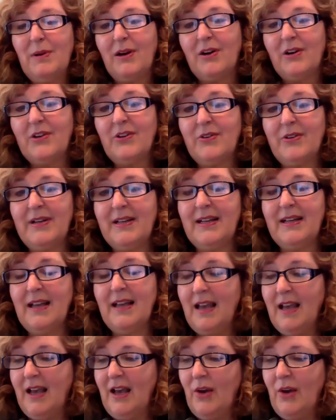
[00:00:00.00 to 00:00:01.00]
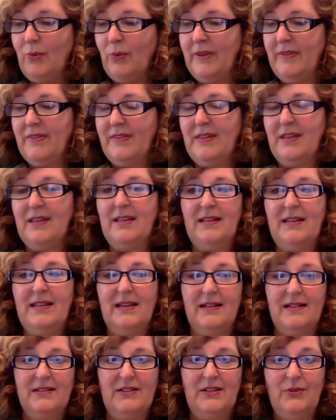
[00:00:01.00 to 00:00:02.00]
partnering with the
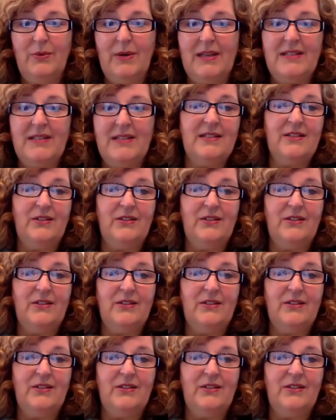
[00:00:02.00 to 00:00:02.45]
U.S.